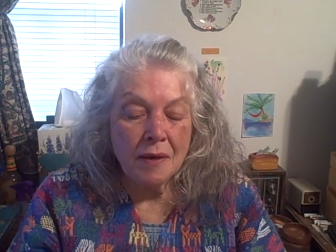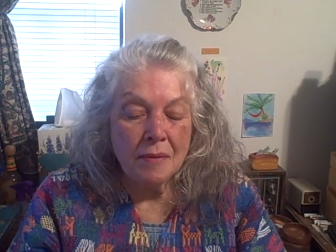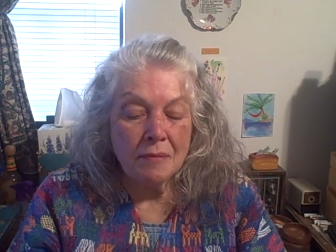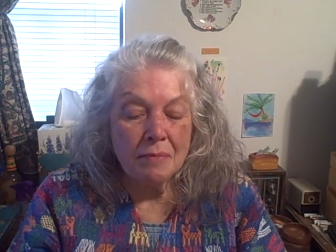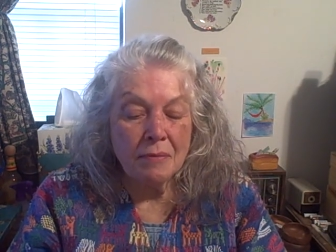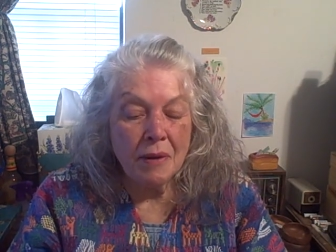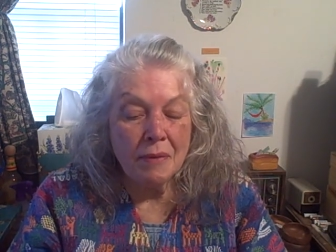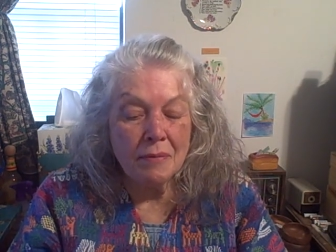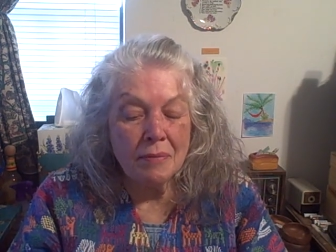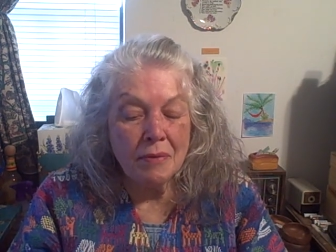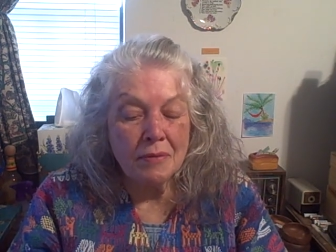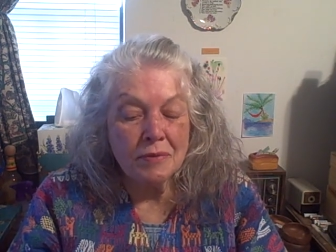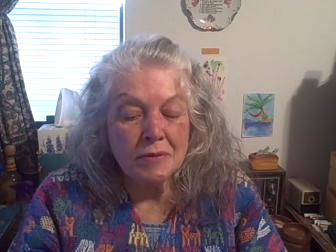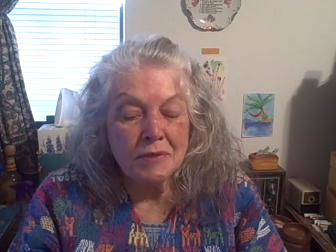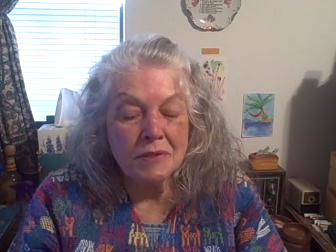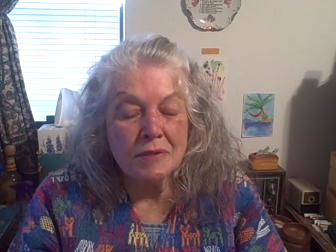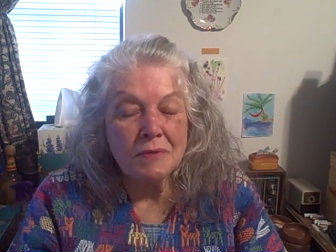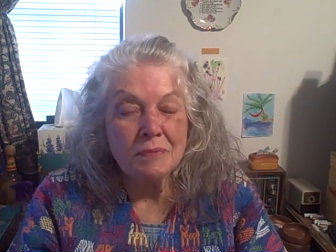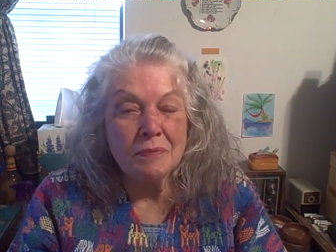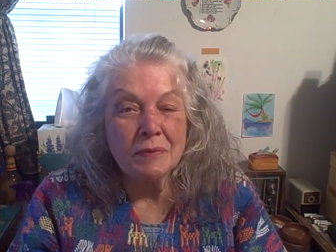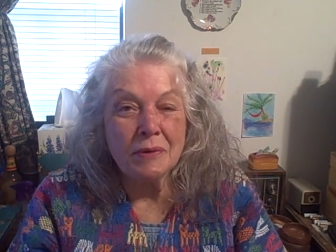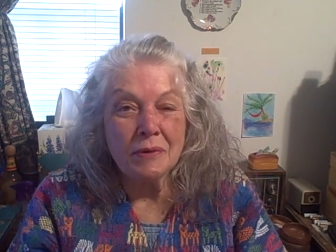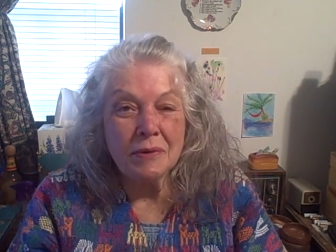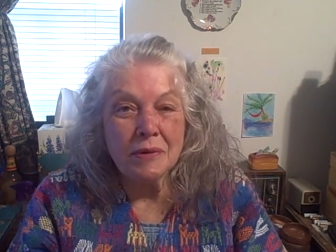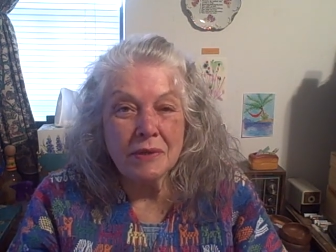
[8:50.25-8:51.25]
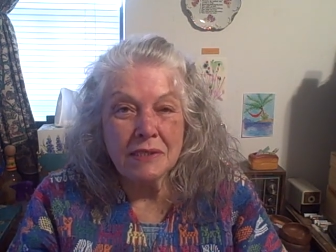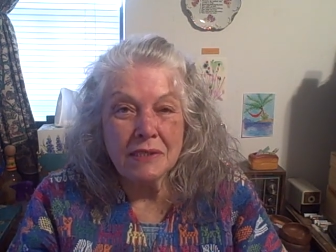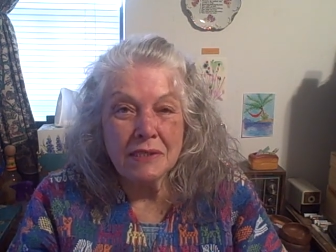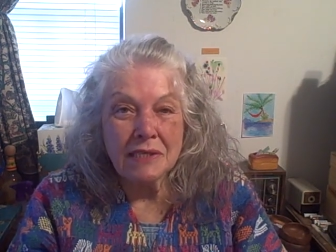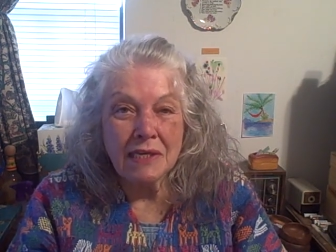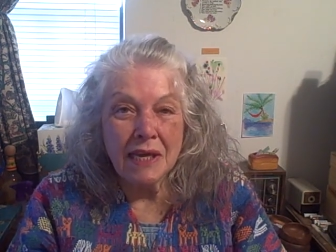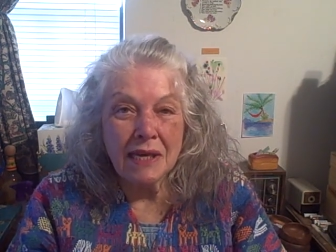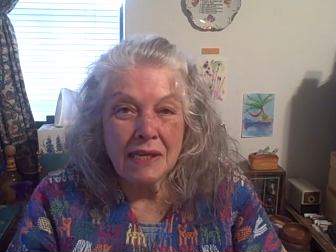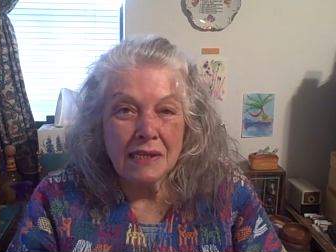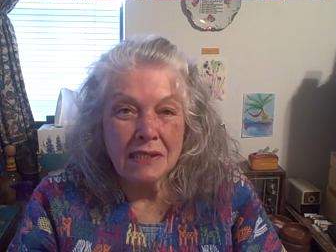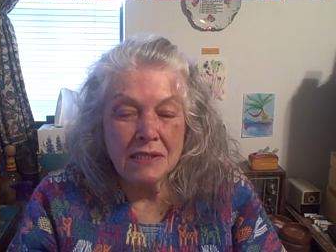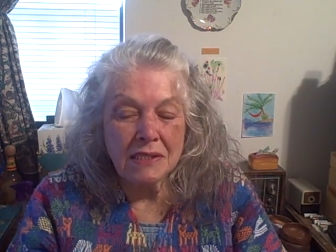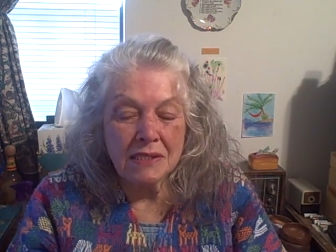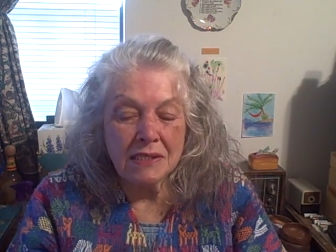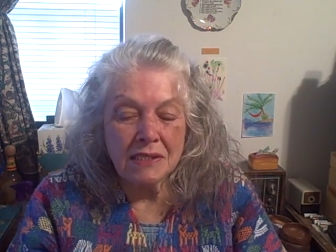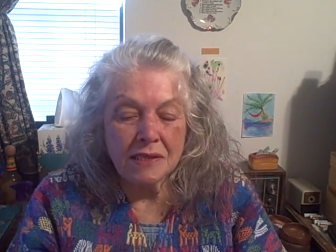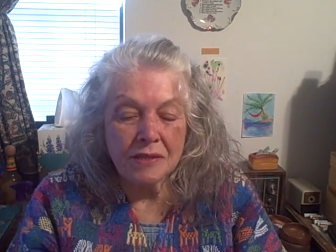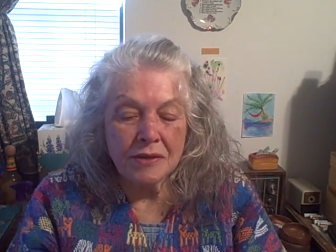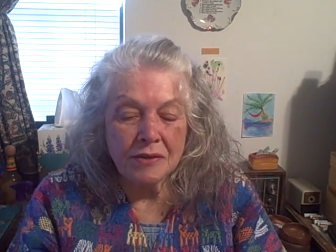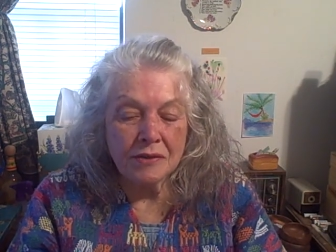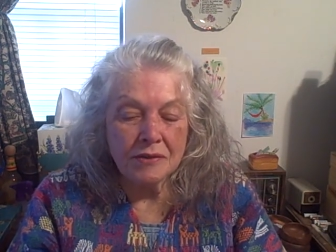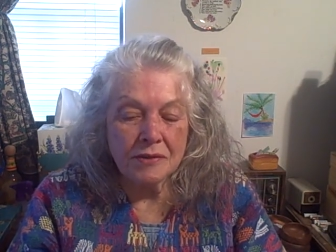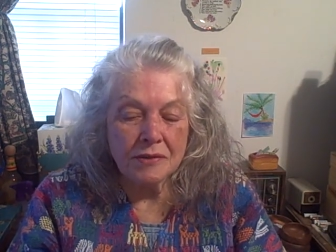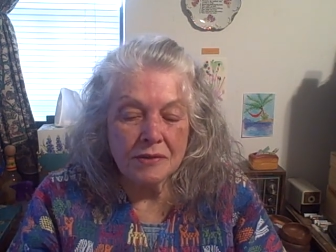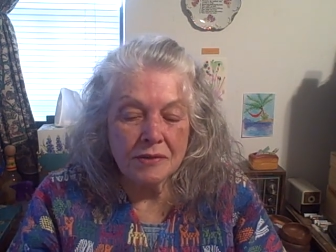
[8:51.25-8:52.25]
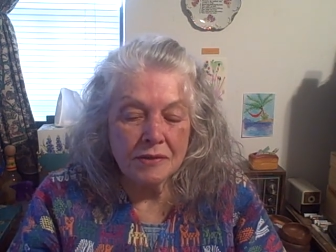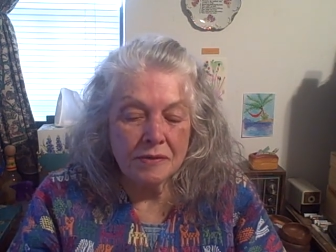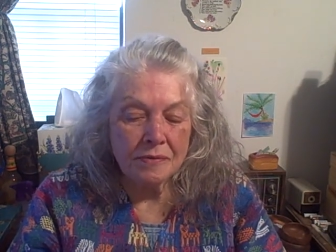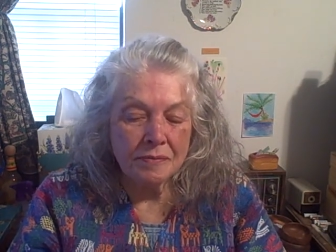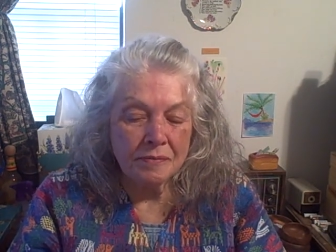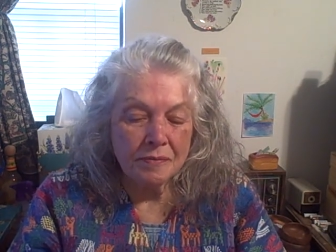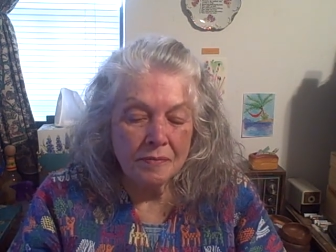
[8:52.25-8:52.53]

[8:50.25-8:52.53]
by both spirits and sitters,